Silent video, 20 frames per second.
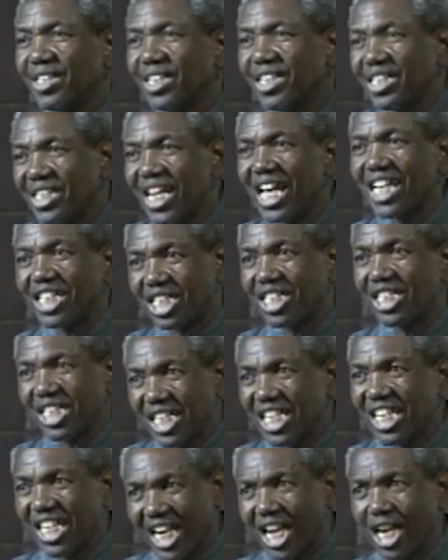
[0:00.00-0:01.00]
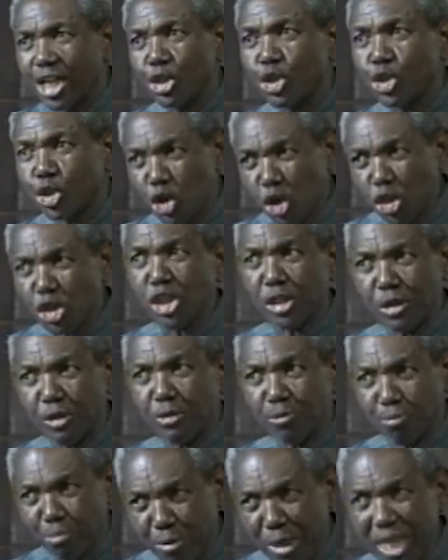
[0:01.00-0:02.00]
that he can trust
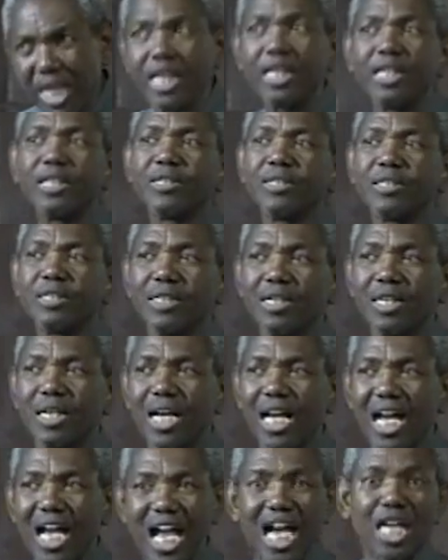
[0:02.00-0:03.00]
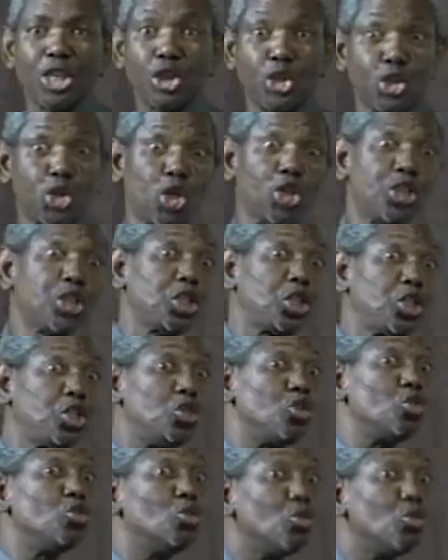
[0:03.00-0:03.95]
me and trust you,